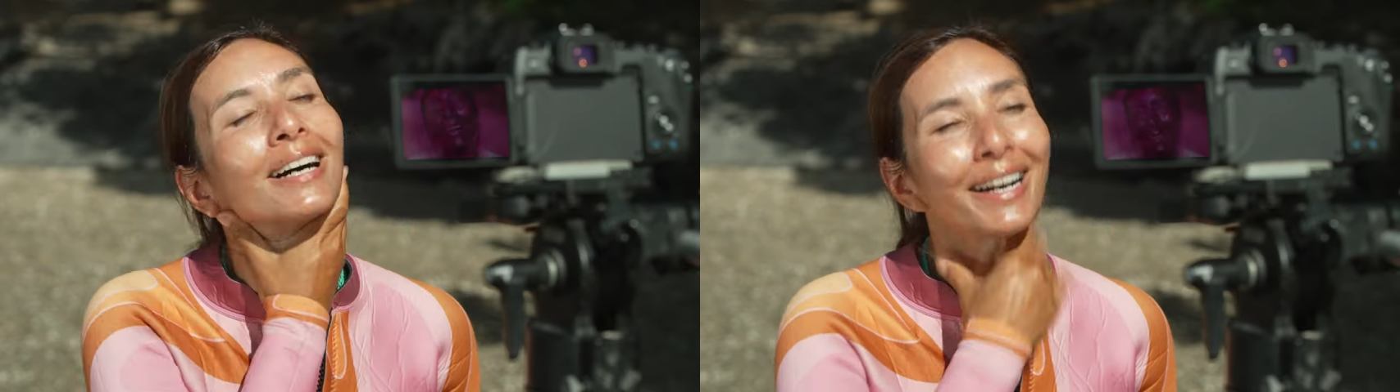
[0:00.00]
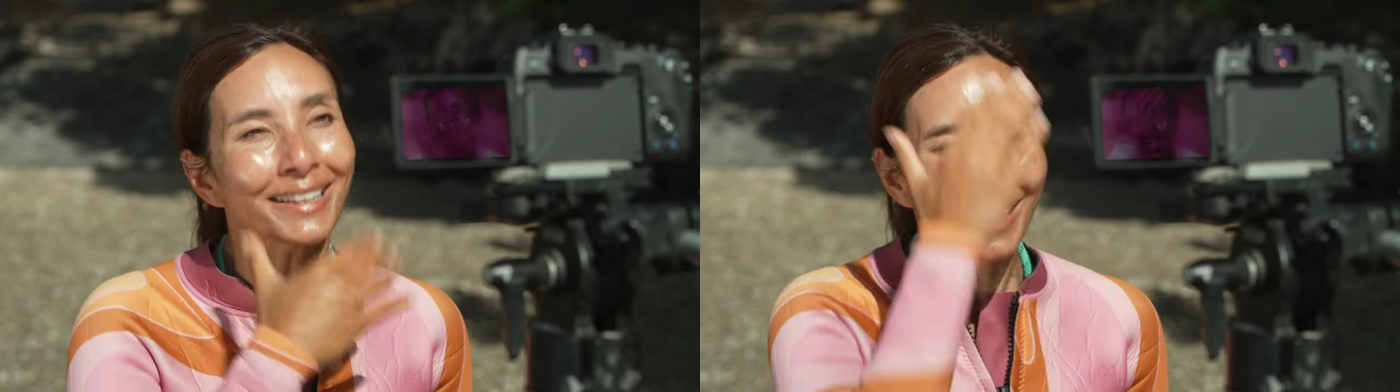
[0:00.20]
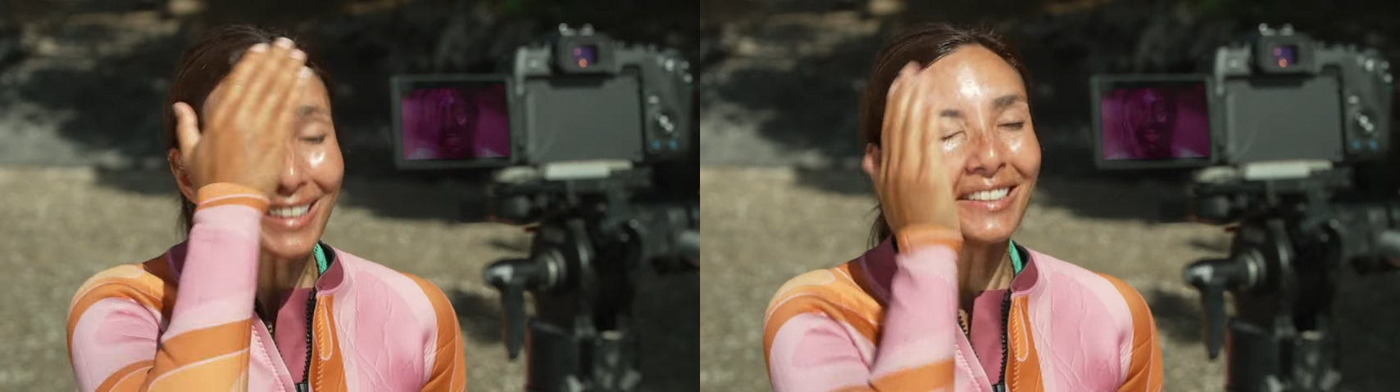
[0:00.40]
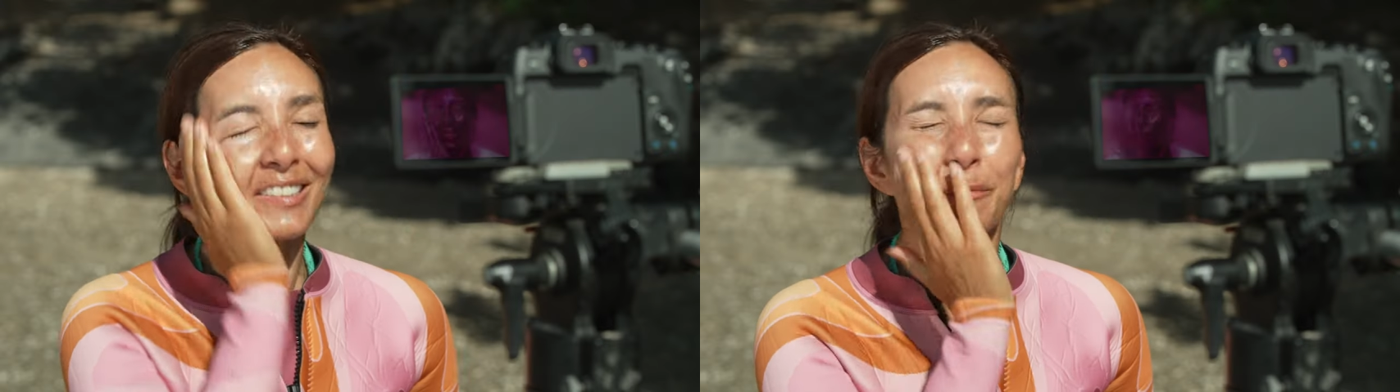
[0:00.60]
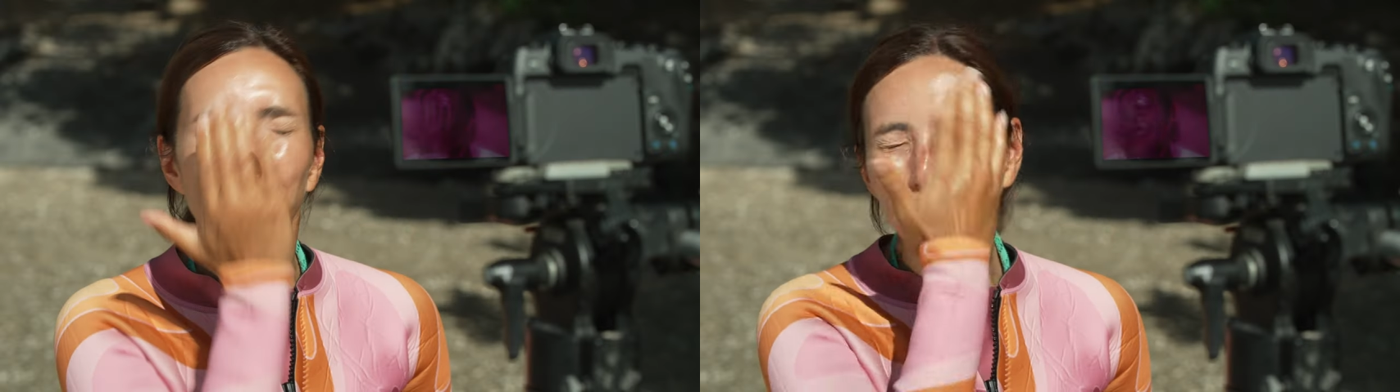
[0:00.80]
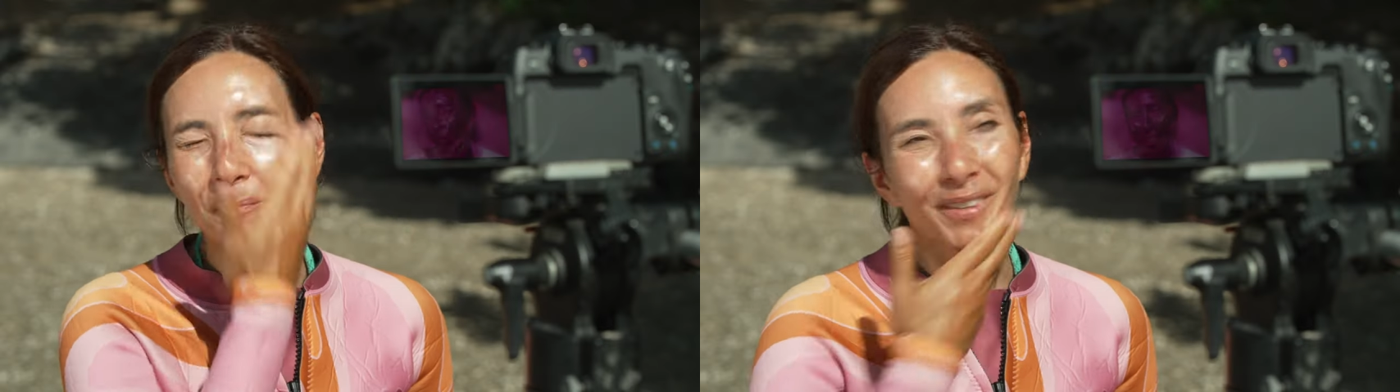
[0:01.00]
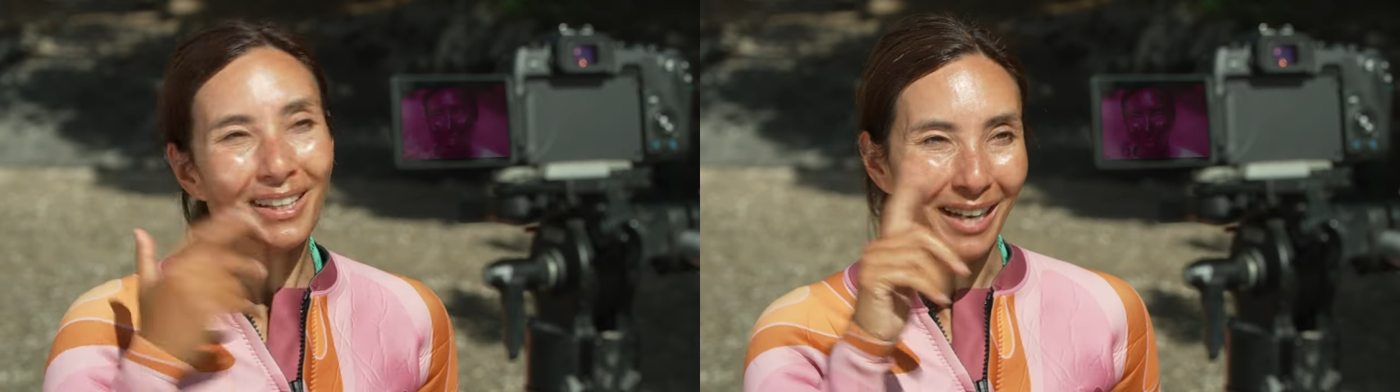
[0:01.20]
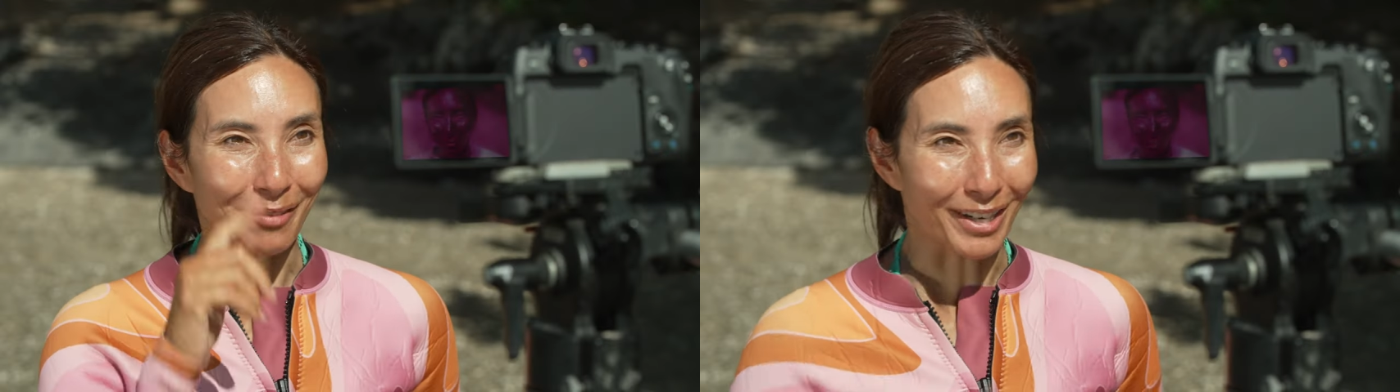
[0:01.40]
I think
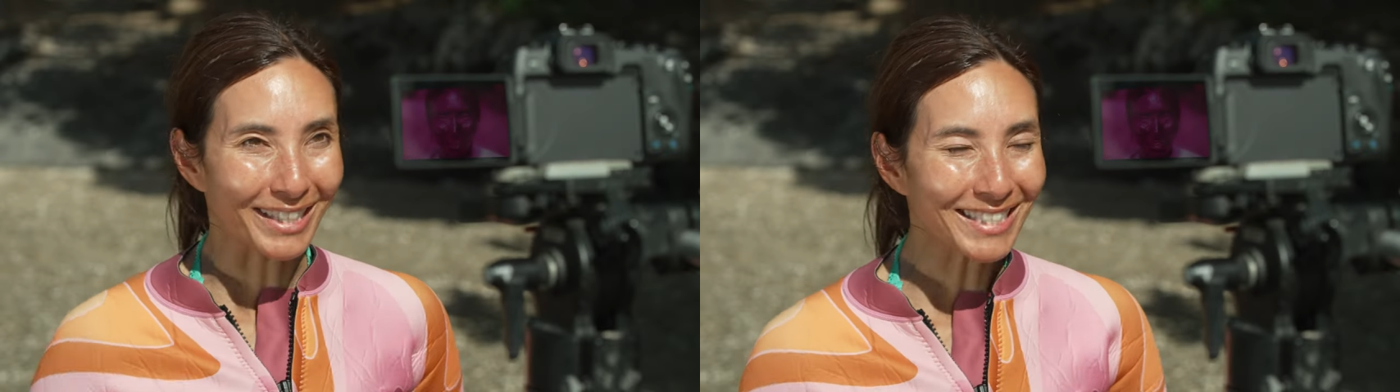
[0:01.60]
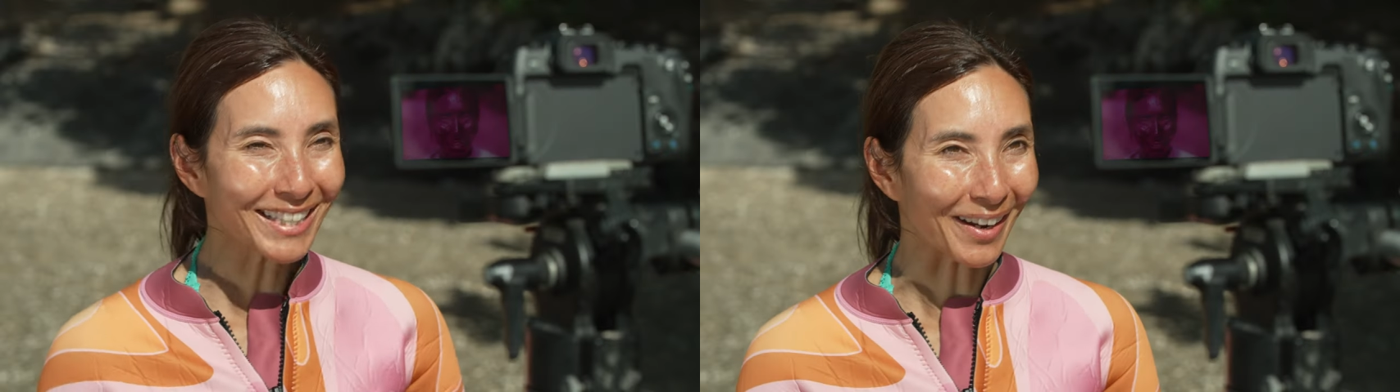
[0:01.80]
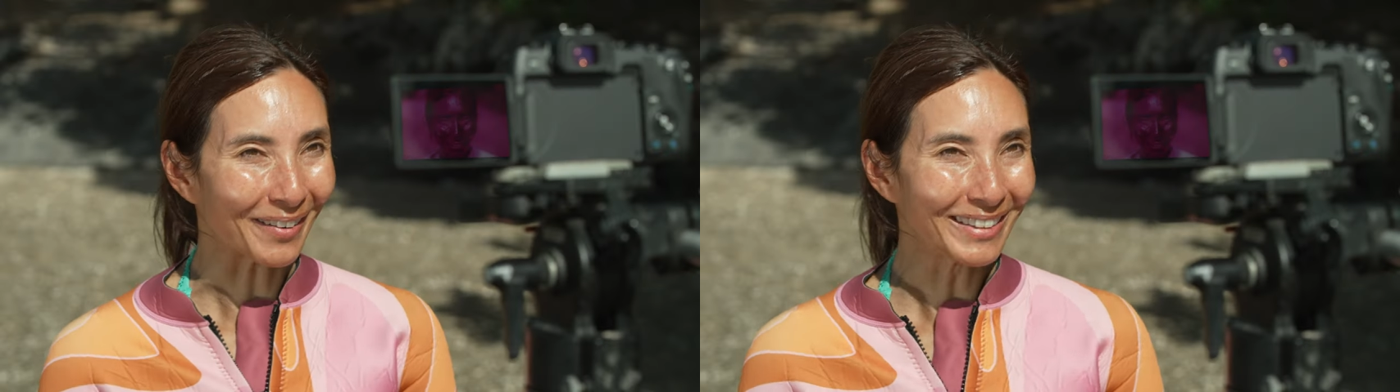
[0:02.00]
I'm ready to go.